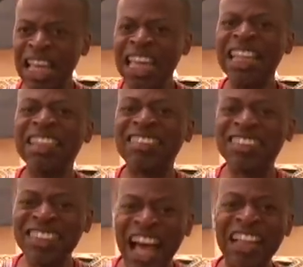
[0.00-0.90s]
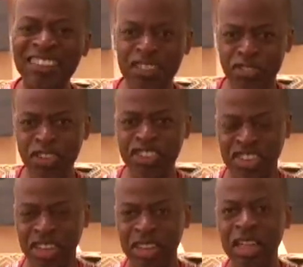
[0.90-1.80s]
It is not
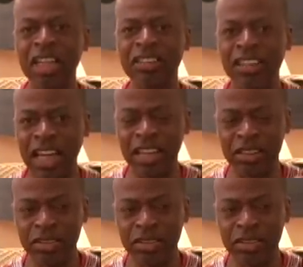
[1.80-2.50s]
sufficient that